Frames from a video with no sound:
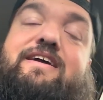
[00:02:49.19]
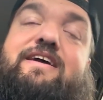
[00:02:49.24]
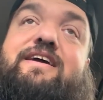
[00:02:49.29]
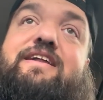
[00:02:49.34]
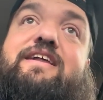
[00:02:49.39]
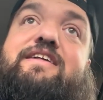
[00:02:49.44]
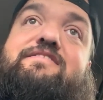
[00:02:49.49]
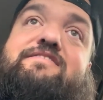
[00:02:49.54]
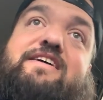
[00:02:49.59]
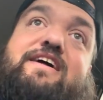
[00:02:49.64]

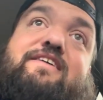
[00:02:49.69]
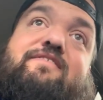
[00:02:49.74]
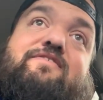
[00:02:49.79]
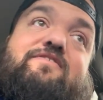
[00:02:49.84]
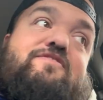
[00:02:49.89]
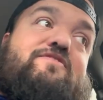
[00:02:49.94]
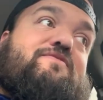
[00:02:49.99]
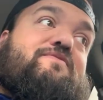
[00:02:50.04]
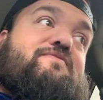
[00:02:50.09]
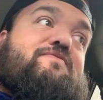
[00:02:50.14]
And it's not
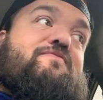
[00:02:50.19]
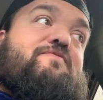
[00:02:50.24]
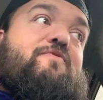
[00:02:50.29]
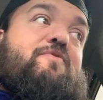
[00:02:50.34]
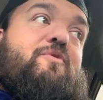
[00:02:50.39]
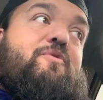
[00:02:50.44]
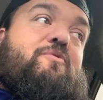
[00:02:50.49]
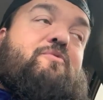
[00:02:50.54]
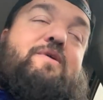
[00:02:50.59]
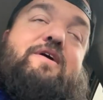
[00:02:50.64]
even
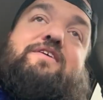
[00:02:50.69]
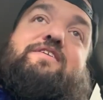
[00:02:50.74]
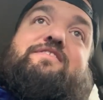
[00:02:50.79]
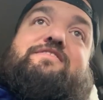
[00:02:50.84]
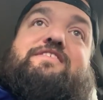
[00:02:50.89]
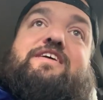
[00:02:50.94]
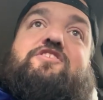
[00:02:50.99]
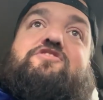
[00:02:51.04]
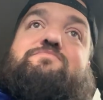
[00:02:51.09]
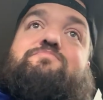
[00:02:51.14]
for the
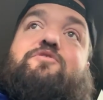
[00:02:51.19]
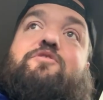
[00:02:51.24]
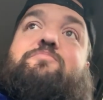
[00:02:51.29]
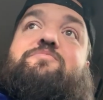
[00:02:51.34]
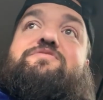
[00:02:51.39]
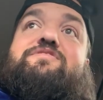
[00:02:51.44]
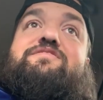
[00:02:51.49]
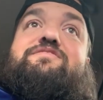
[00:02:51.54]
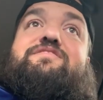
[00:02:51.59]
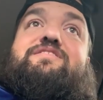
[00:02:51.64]
recognition
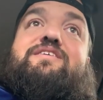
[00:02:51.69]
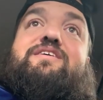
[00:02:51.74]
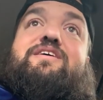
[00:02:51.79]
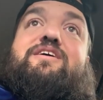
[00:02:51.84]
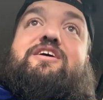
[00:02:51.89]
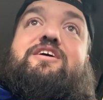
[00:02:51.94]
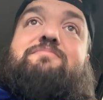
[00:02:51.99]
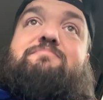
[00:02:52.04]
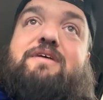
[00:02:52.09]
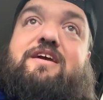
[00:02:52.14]
purposes.
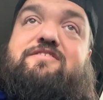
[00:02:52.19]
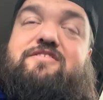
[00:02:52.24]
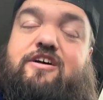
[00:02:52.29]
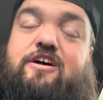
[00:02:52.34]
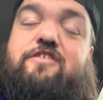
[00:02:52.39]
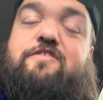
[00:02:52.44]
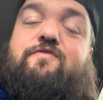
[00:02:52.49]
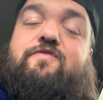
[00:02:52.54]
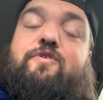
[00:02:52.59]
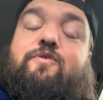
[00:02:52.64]
It makes
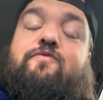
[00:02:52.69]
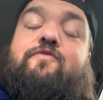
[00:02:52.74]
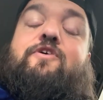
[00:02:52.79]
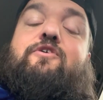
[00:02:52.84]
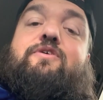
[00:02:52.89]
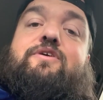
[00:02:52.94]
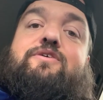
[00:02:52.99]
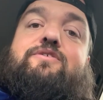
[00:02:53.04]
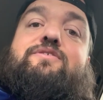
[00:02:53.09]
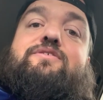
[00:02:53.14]
us feel
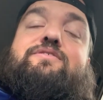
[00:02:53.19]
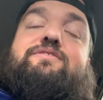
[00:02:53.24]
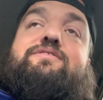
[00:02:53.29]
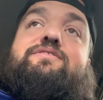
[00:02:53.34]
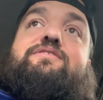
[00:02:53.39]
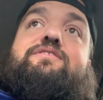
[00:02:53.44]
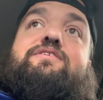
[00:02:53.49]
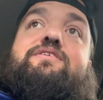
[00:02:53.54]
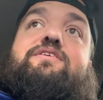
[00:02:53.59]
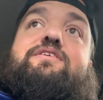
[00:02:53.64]
very good
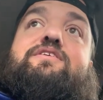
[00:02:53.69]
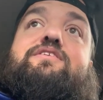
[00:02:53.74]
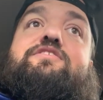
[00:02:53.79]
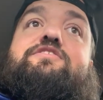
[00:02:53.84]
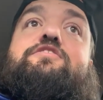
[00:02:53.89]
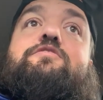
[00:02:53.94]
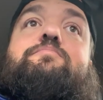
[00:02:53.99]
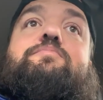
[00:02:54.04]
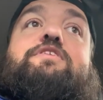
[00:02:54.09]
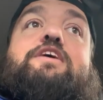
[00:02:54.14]

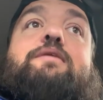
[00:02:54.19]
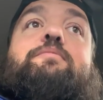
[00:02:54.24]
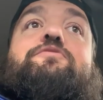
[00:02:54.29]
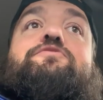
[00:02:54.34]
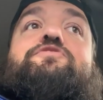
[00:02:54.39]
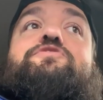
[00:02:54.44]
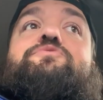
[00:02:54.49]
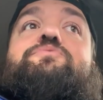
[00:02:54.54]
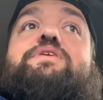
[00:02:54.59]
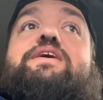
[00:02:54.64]
to be able
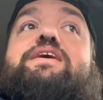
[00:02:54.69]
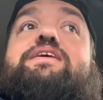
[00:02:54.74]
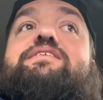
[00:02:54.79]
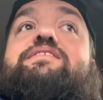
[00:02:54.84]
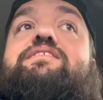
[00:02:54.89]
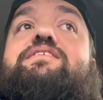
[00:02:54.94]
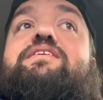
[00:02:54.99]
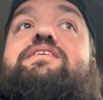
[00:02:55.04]
to do that.